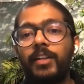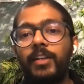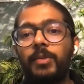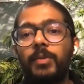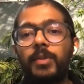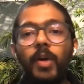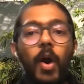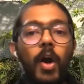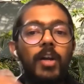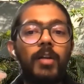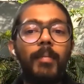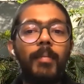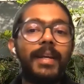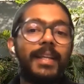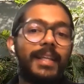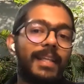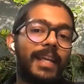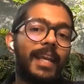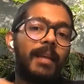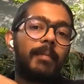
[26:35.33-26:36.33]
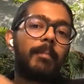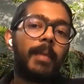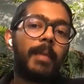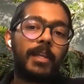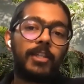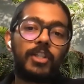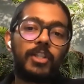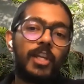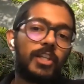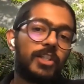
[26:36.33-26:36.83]
you would automatically get
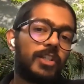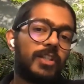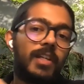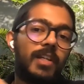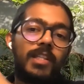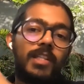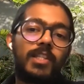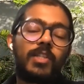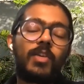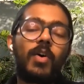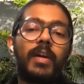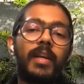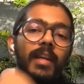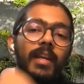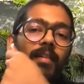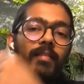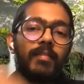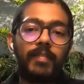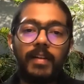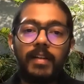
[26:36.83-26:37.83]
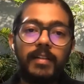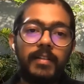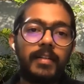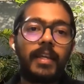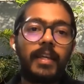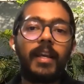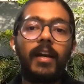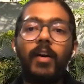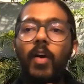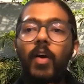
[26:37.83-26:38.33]
pagination and sorting and
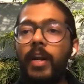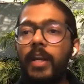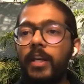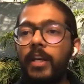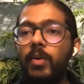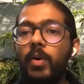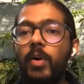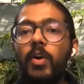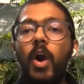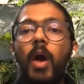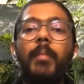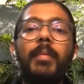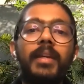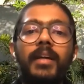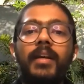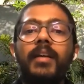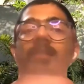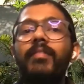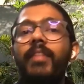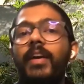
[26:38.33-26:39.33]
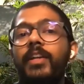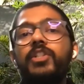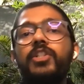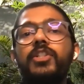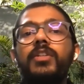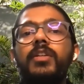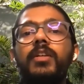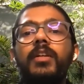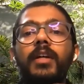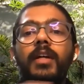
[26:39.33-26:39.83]
filtering according to a common
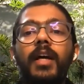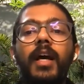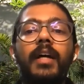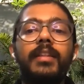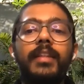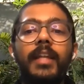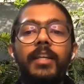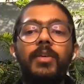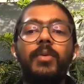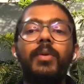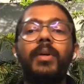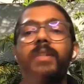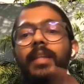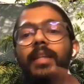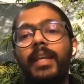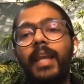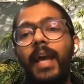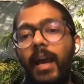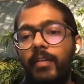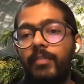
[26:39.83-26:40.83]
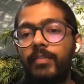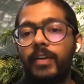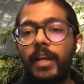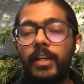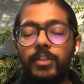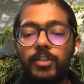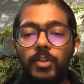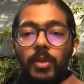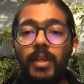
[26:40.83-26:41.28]
convention that you can then have, right?